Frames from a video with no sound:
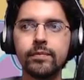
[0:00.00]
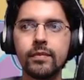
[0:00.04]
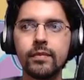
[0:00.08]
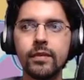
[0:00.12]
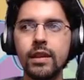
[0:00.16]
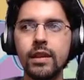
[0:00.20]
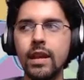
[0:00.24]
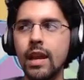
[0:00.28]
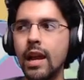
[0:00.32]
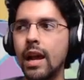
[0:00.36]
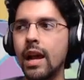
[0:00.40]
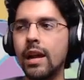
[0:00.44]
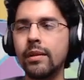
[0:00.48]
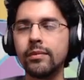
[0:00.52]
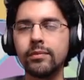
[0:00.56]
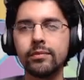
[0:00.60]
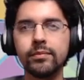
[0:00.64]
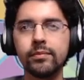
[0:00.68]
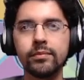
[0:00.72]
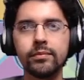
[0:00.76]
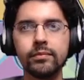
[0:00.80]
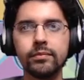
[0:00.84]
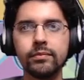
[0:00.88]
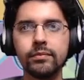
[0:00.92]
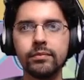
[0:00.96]
yeah,
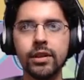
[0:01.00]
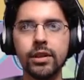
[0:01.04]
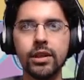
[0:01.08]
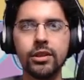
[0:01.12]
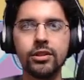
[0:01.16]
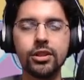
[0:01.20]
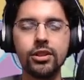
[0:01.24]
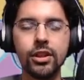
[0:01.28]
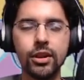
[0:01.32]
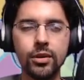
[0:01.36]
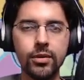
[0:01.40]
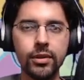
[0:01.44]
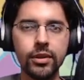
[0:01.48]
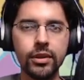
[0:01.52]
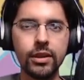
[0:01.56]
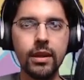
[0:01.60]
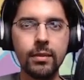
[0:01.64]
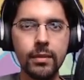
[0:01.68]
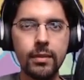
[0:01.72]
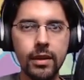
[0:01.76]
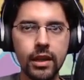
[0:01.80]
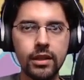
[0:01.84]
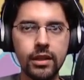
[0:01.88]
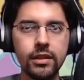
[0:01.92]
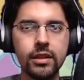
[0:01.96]
considering the
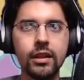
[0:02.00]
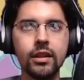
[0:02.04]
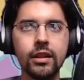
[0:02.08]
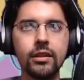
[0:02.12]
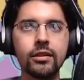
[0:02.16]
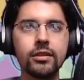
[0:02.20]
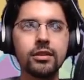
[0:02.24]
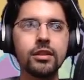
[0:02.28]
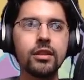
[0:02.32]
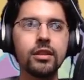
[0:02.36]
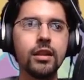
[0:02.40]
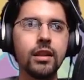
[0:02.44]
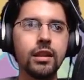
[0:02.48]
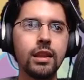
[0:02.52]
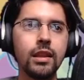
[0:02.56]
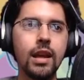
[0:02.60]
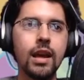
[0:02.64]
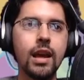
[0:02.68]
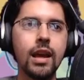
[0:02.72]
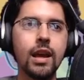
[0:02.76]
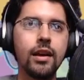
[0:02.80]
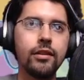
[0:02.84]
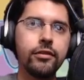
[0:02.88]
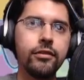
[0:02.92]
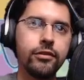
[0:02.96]
amount of DLC that they
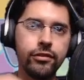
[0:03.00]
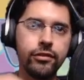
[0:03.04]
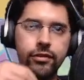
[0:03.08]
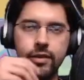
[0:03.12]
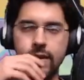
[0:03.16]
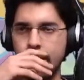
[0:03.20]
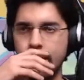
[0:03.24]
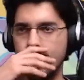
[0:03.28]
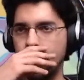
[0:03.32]
have,